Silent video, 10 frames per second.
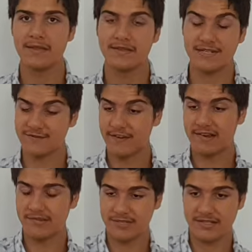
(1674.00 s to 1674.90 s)
This
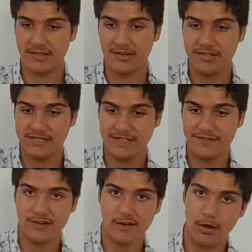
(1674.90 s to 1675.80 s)
figure, which I honestly
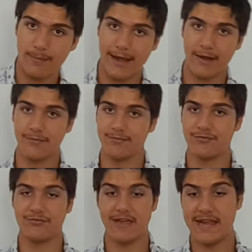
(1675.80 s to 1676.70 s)
forgot
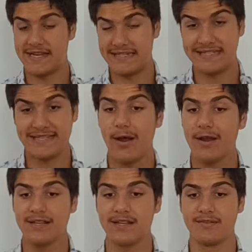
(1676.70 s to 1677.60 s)
about, but it is
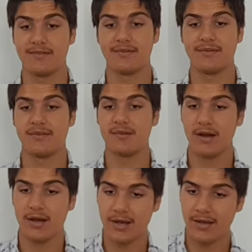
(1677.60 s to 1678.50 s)
tiny.
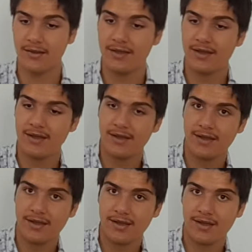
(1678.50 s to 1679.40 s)

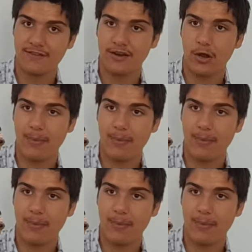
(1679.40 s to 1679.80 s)
Forgot